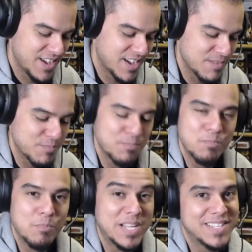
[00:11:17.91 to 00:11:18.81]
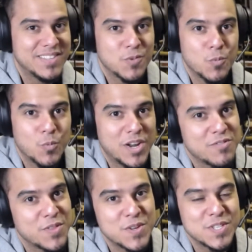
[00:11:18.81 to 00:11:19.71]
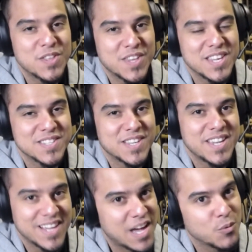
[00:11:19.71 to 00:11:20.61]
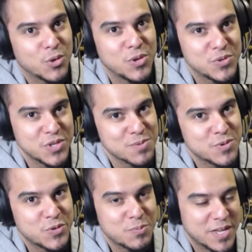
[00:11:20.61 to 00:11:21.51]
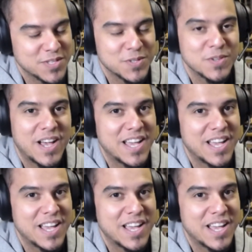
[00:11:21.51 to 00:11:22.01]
But whenever there's nothing in sight, I will use a number 2 pencil.